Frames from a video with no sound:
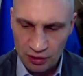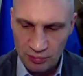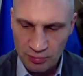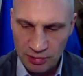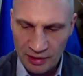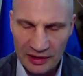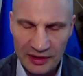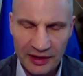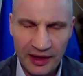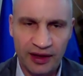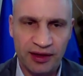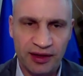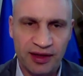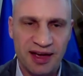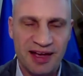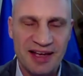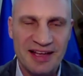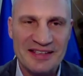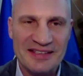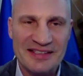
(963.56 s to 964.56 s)
Borodyanka
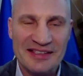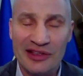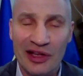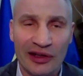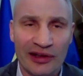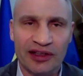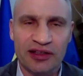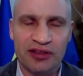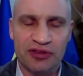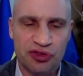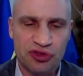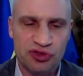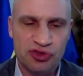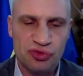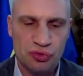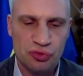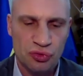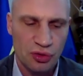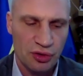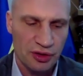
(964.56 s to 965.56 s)
is totally
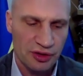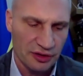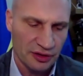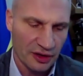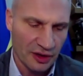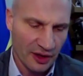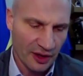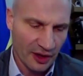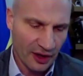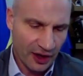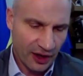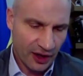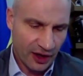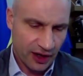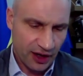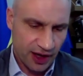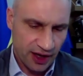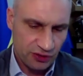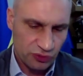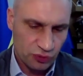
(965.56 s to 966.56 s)
destroyed.
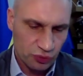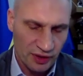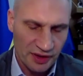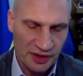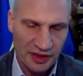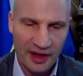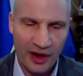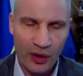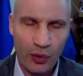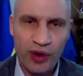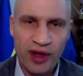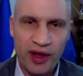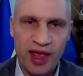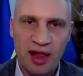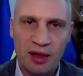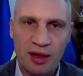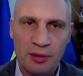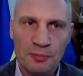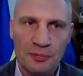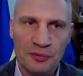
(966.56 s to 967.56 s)
And right now we
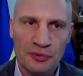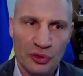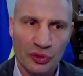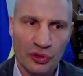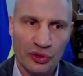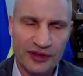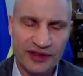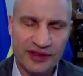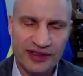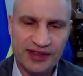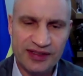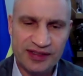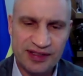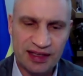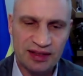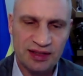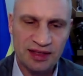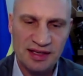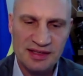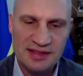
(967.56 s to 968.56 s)
help to this
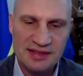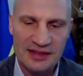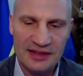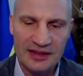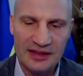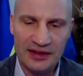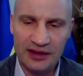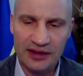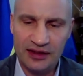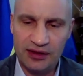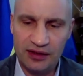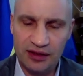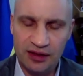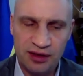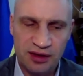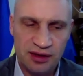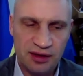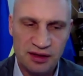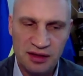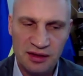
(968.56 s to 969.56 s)
satellite city,
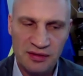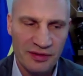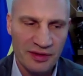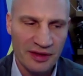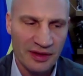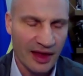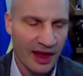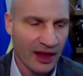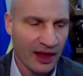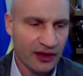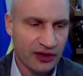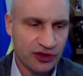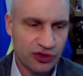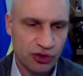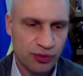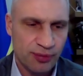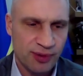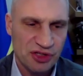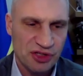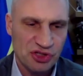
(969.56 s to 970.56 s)
giving
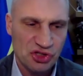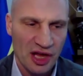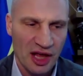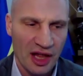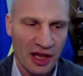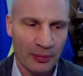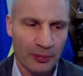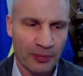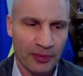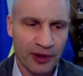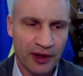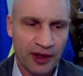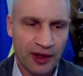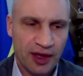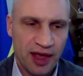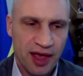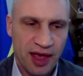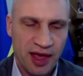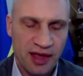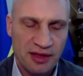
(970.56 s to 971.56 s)
so much help
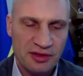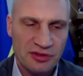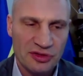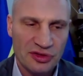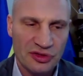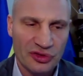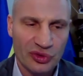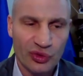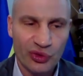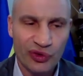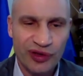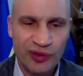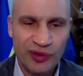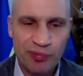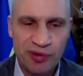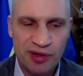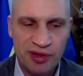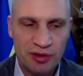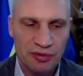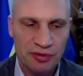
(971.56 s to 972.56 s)
and to
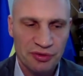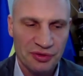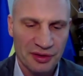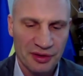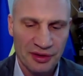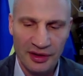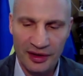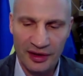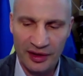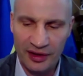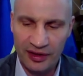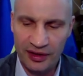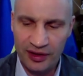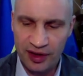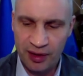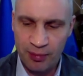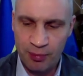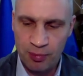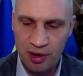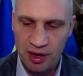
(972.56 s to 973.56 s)
rebuild the
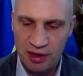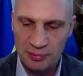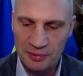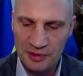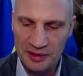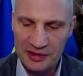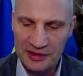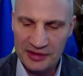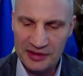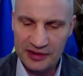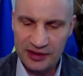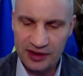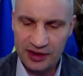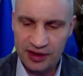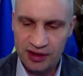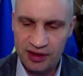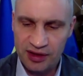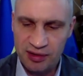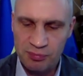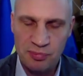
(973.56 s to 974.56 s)
apartments,
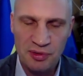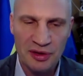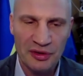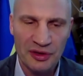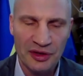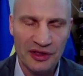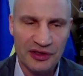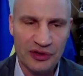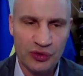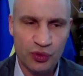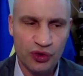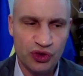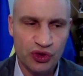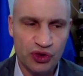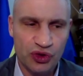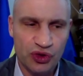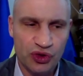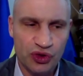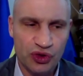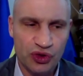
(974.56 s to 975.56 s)
the buildings,
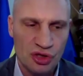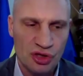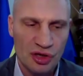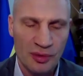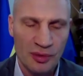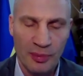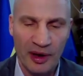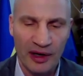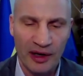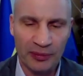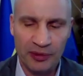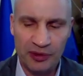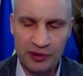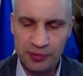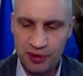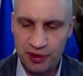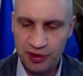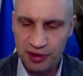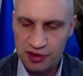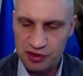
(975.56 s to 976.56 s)
which apartment
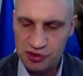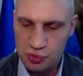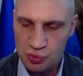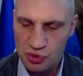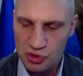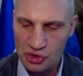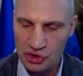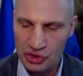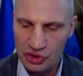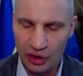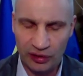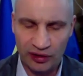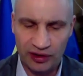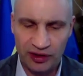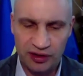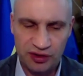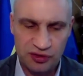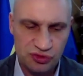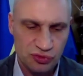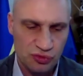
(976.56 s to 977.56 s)
buildings, which
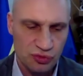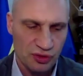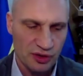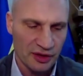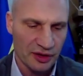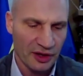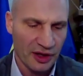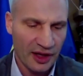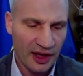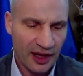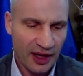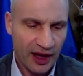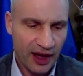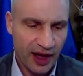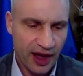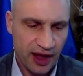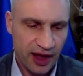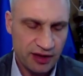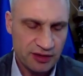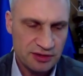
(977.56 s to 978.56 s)
totally destroyed.
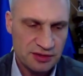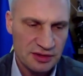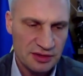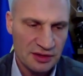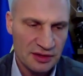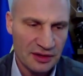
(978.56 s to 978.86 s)
And